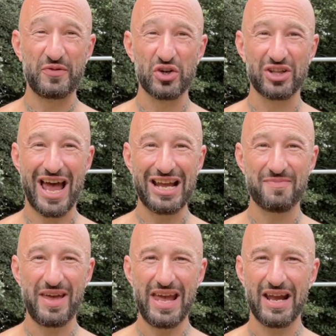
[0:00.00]
you're like
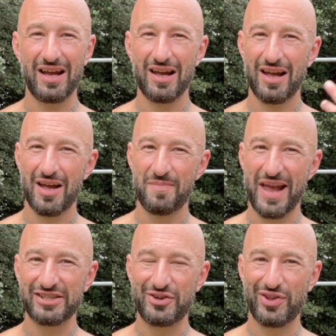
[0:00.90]
me,
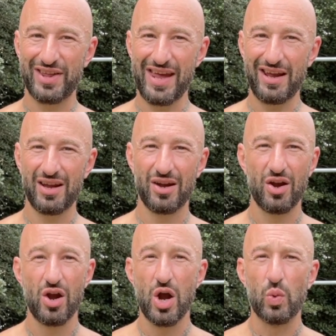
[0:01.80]
makes you think,
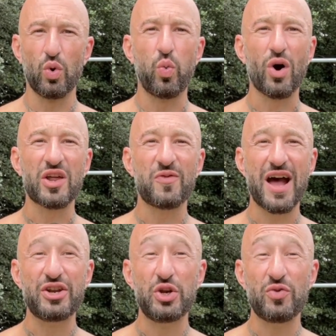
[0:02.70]
well, what if
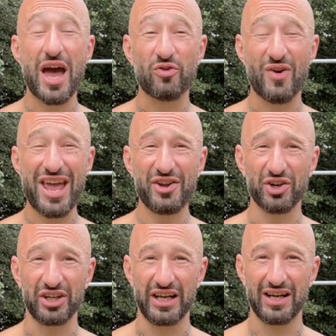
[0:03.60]
I do that
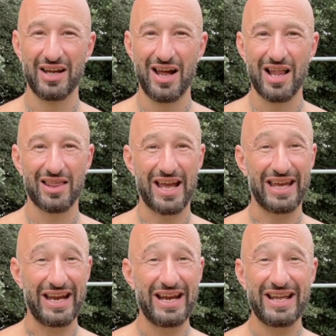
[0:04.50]
regularly? Like
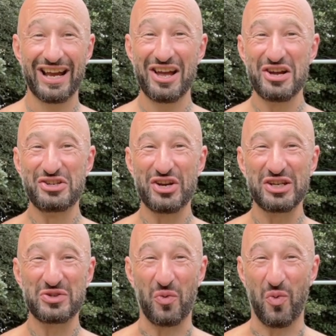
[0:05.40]
eating
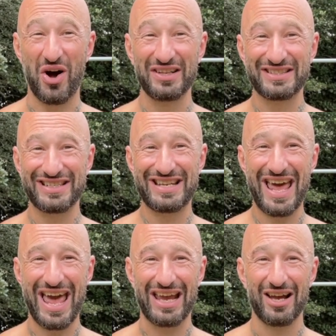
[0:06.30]
just once a
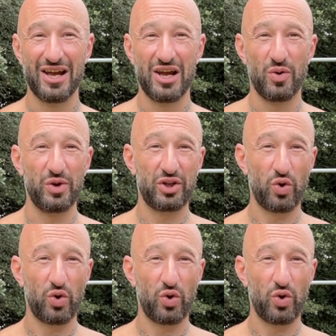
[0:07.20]
day with